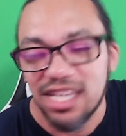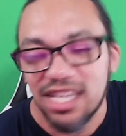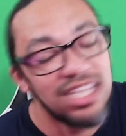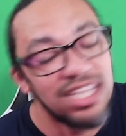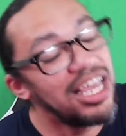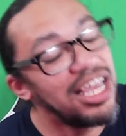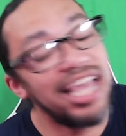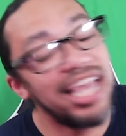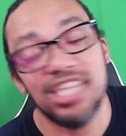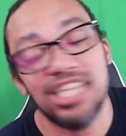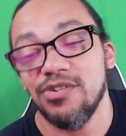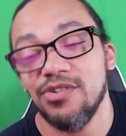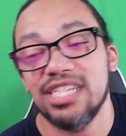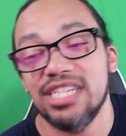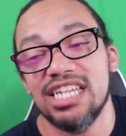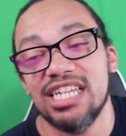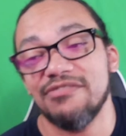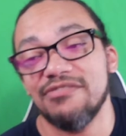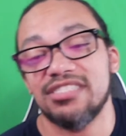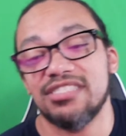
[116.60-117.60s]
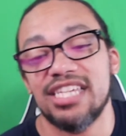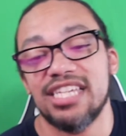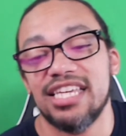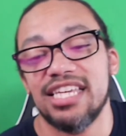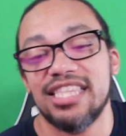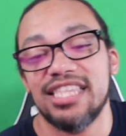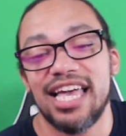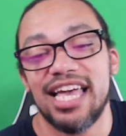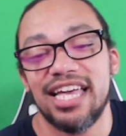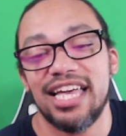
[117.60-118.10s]
Hey, you ain't never said
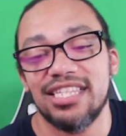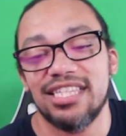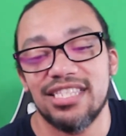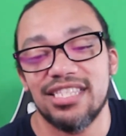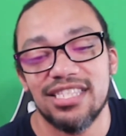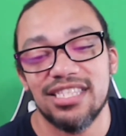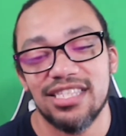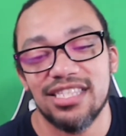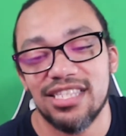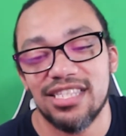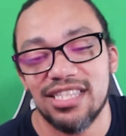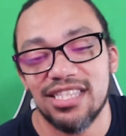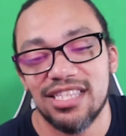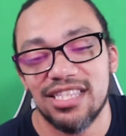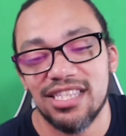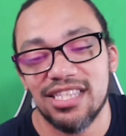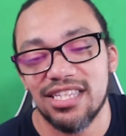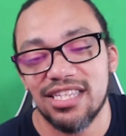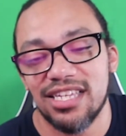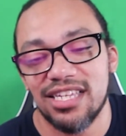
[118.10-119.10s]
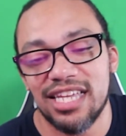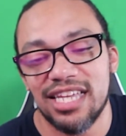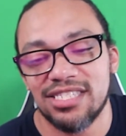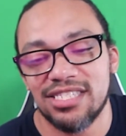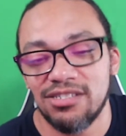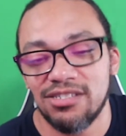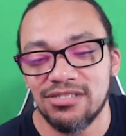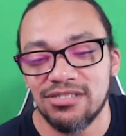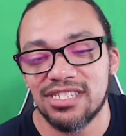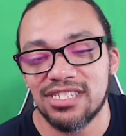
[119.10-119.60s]
that. As
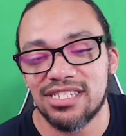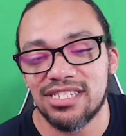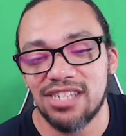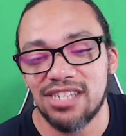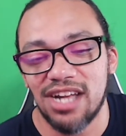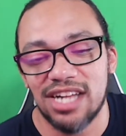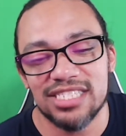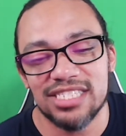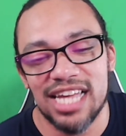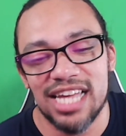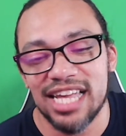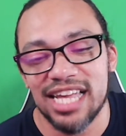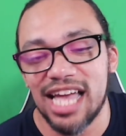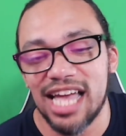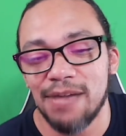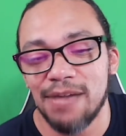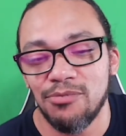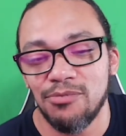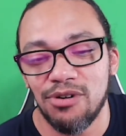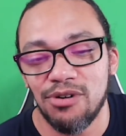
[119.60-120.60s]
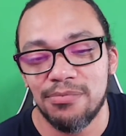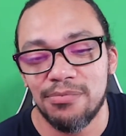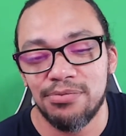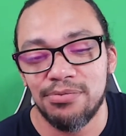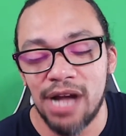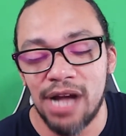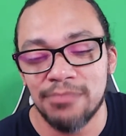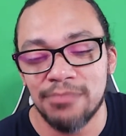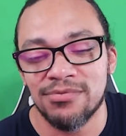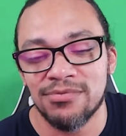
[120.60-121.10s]
soon as it started, I got more
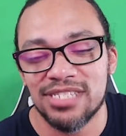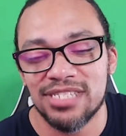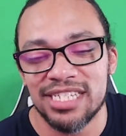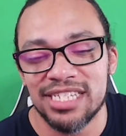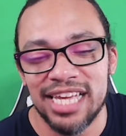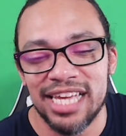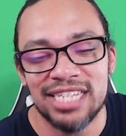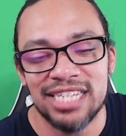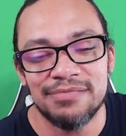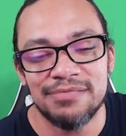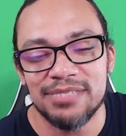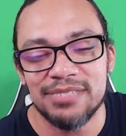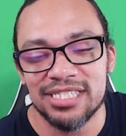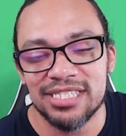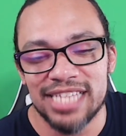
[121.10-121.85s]
problems than enemies.